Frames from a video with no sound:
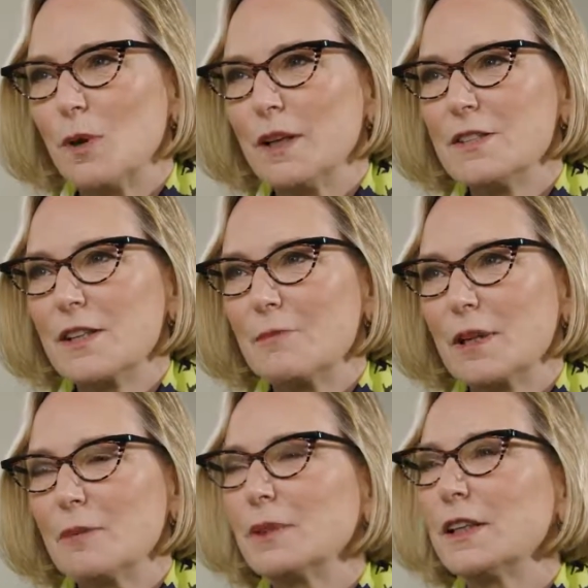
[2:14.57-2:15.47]
One is I'm a
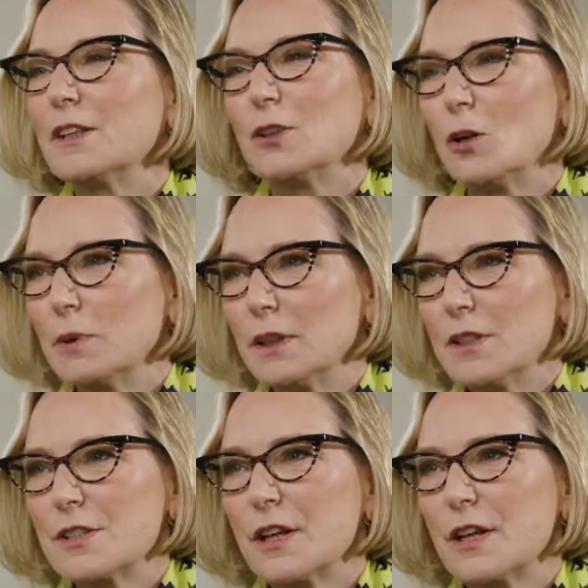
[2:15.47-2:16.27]
complete globalist.